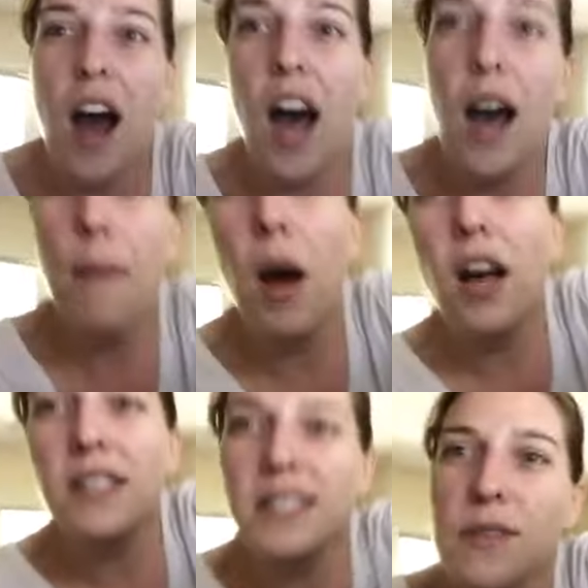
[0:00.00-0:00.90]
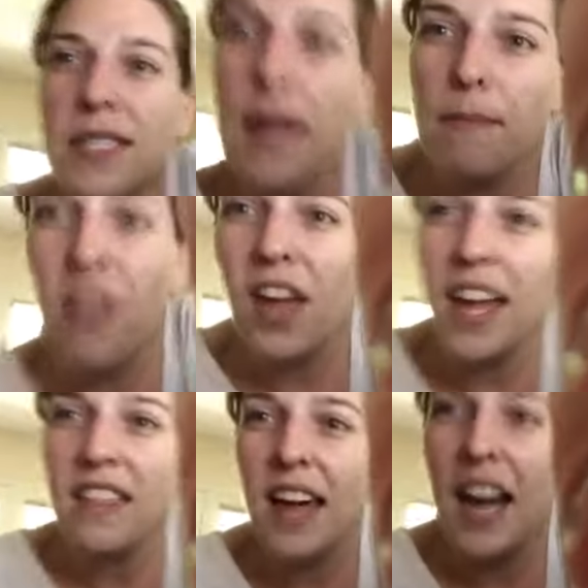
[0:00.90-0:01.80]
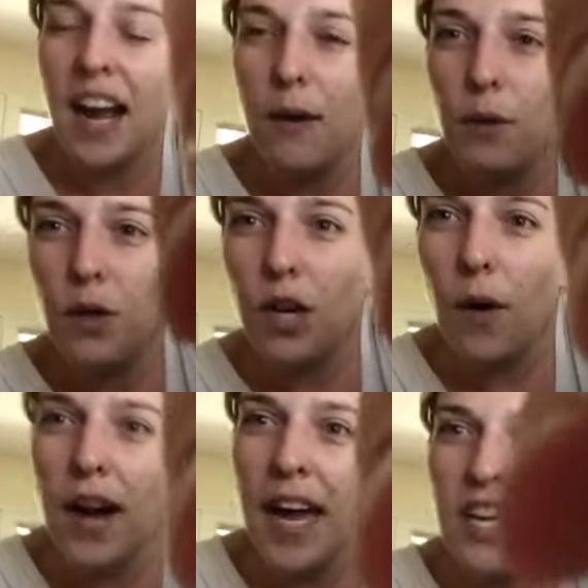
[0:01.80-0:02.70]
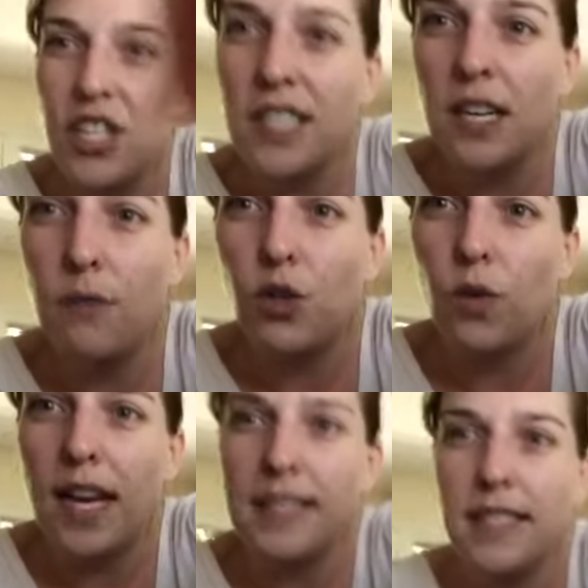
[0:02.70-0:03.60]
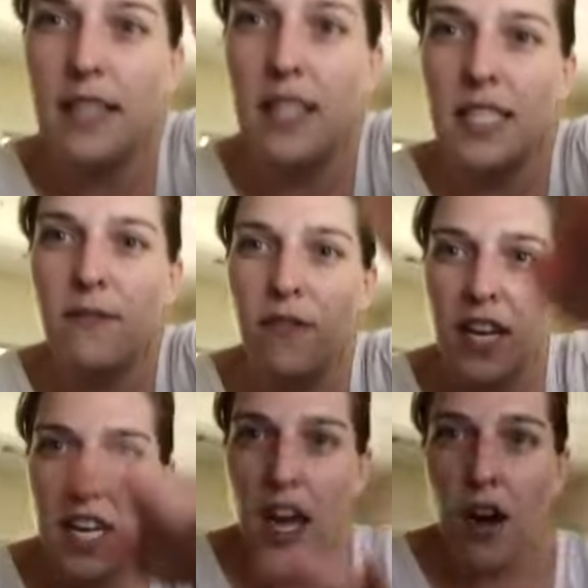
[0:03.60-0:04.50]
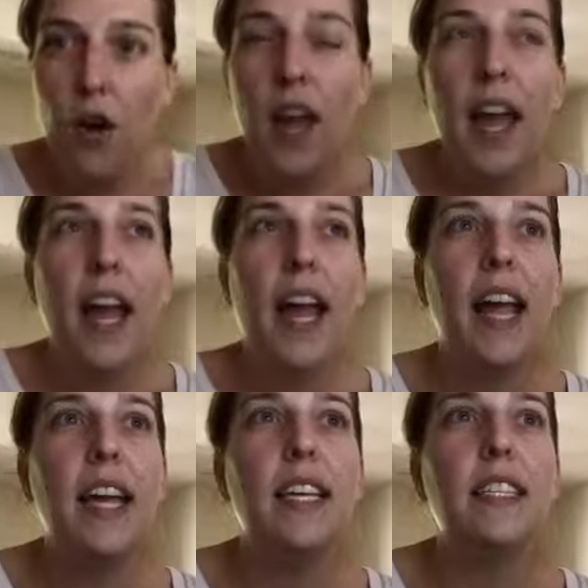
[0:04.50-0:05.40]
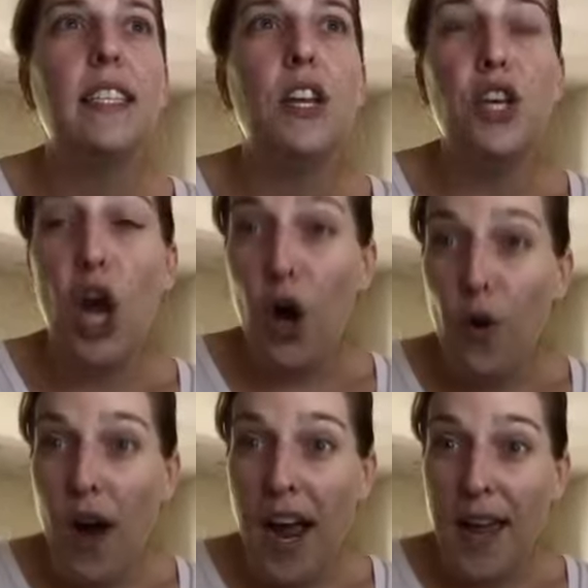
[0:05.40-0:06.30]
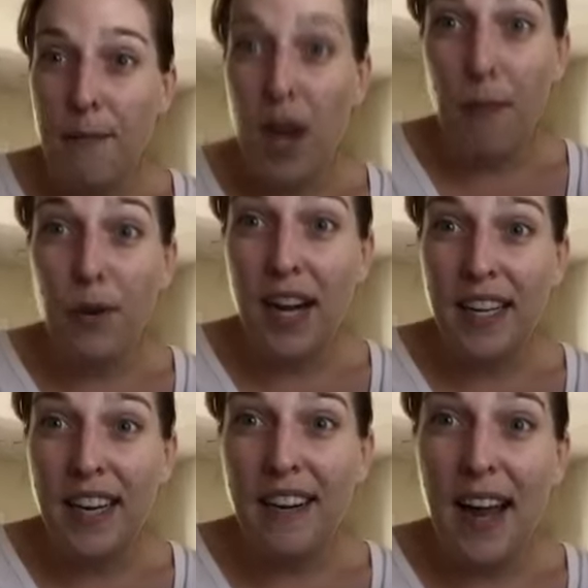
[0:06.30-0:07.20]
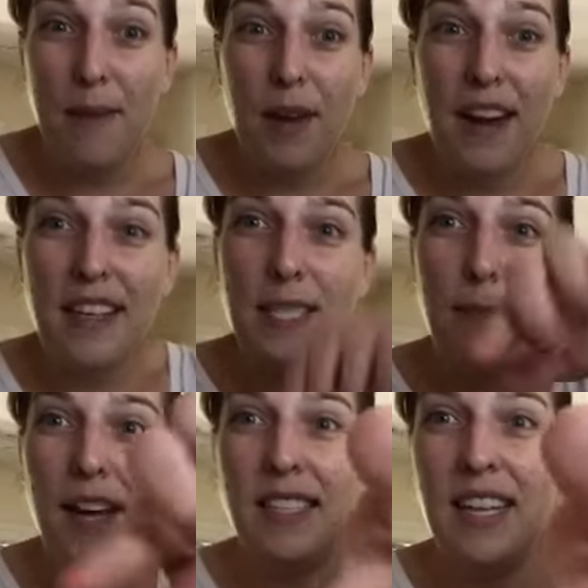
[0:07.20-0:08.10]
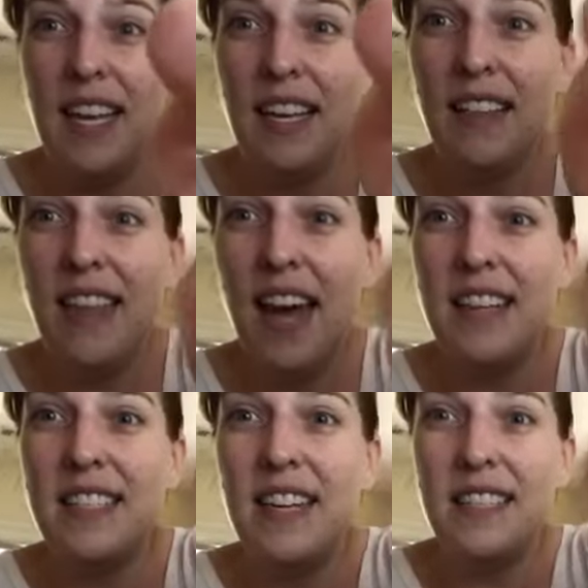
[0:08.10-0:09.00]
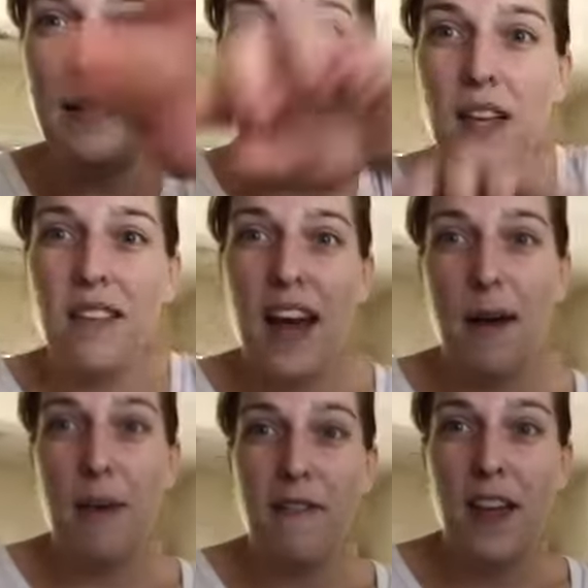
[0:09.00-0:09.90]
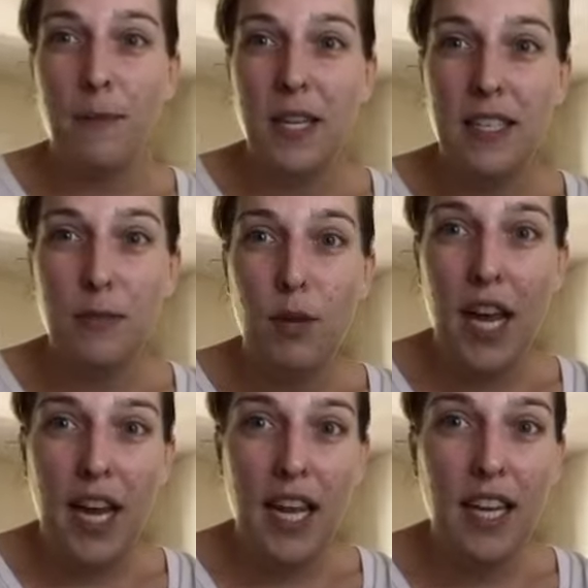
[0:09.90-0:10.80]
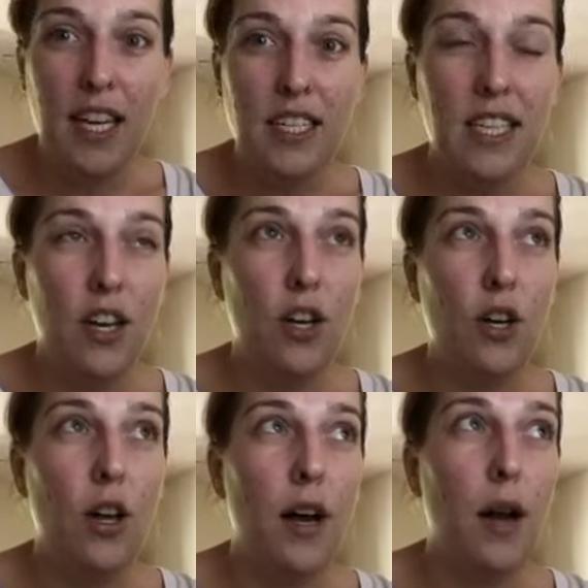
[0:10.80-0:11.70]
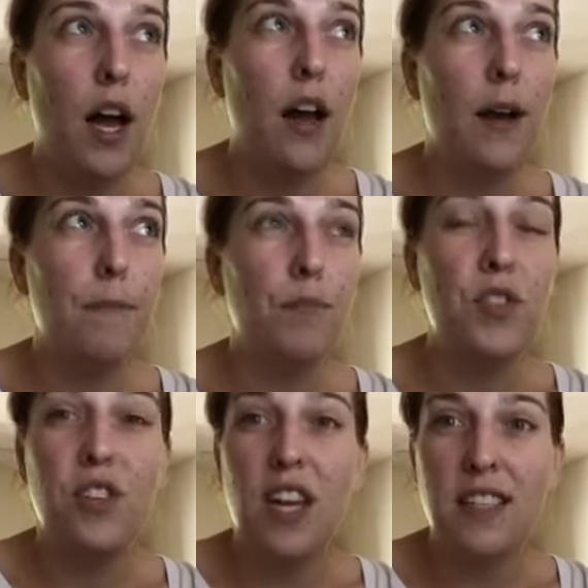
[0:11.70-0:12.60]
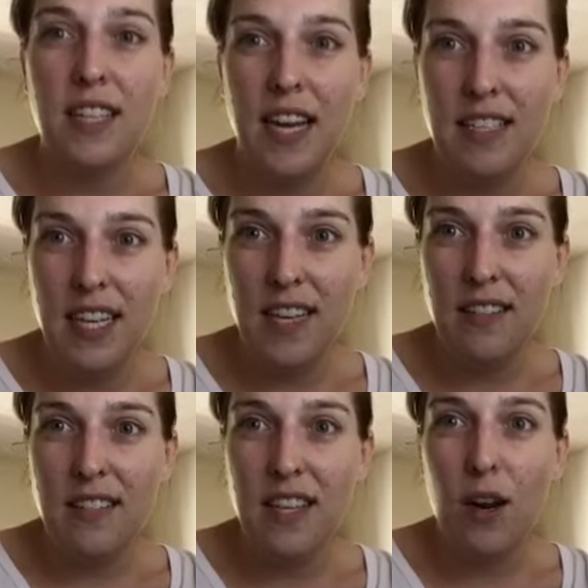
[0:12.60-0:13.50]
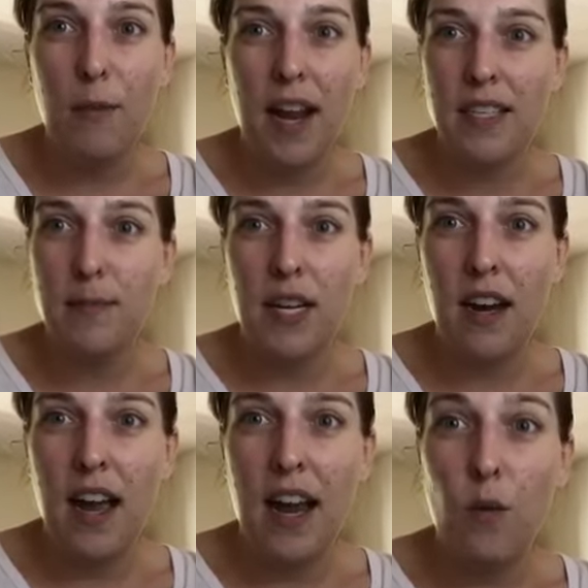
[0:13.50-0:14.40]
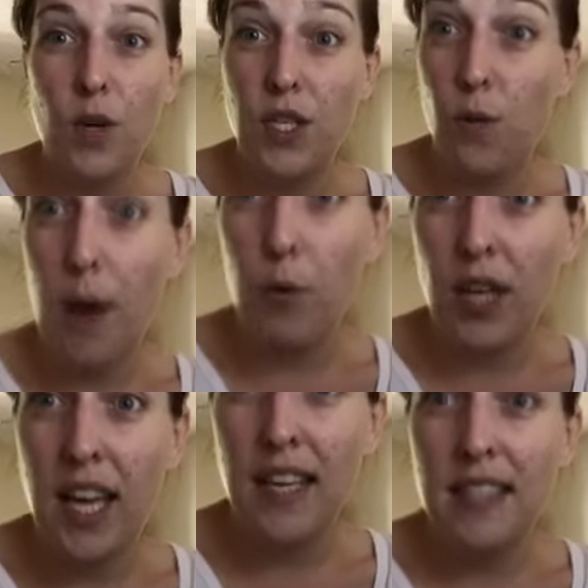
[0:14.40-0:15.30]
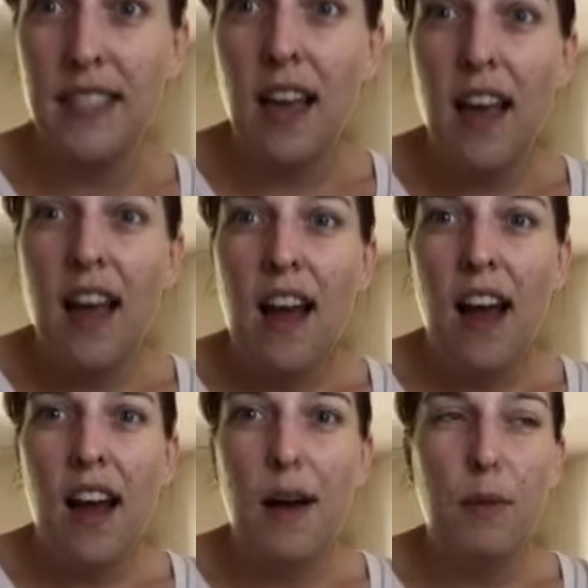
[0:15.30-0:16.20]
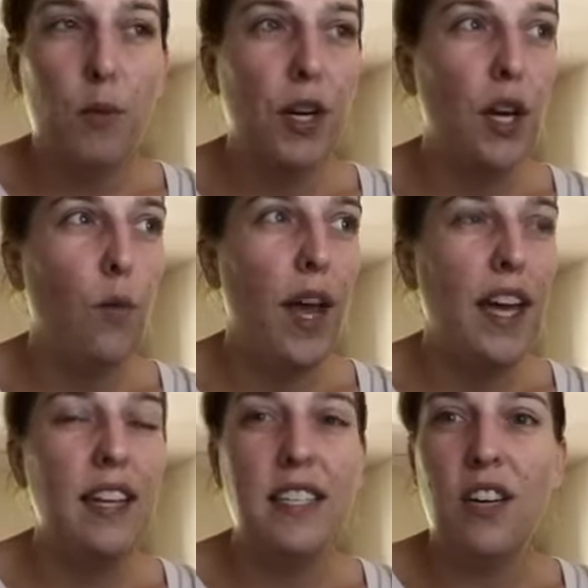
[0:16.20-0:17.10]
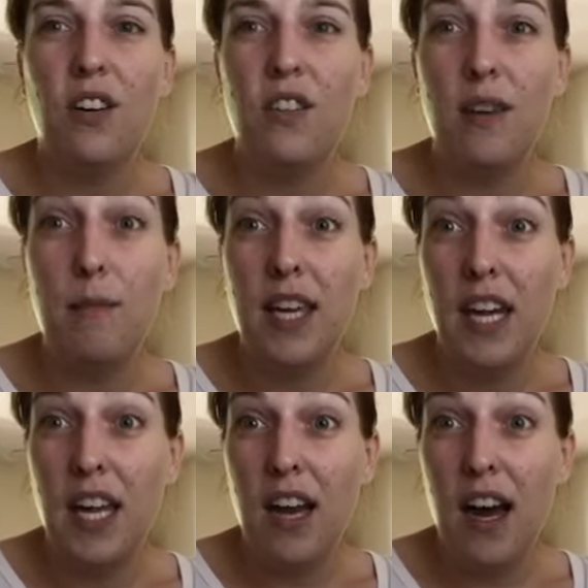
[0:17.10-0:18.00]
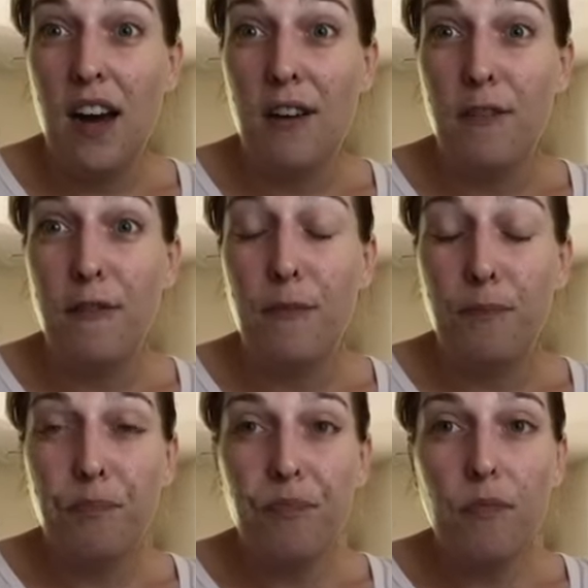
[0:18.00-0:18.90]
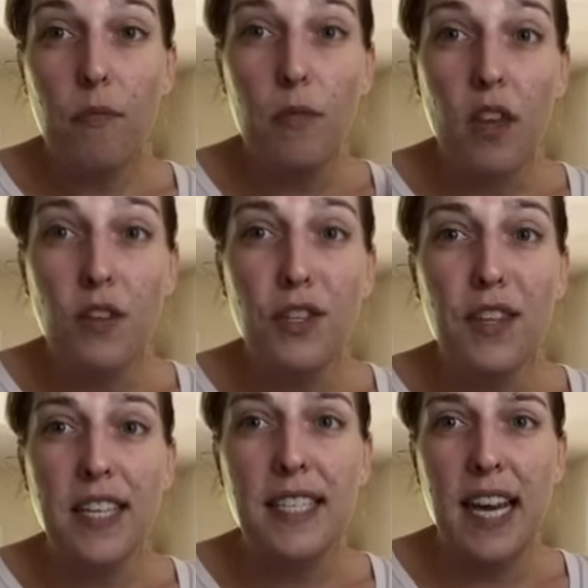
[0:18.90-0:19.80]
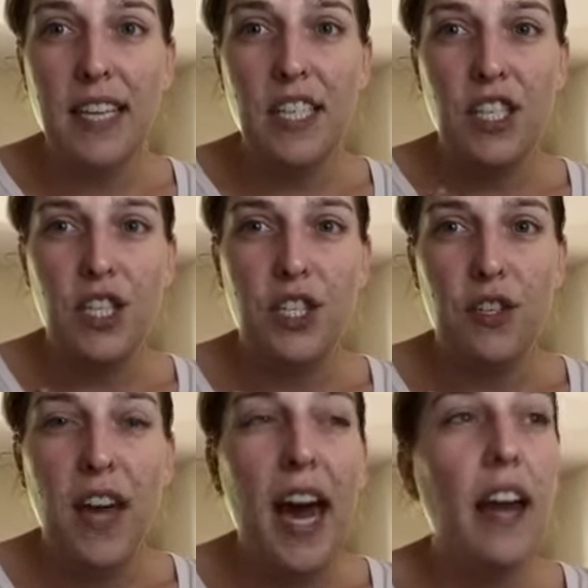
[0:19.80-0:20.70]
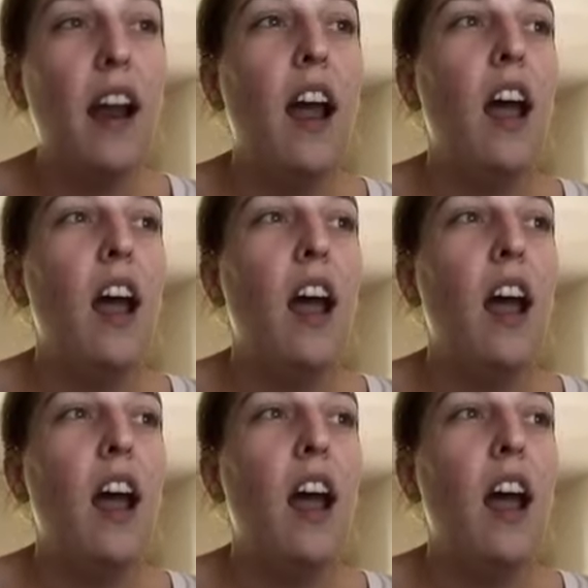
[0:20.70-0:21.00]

um, also something that I will go ahead and just address in this video is no, I am not pregnant. I am not expecting. That is not something that my family is planning until um, 2018. So my husband and I, we do want more kids, um, but we're gonna wait until the beginning of 2018 to do that.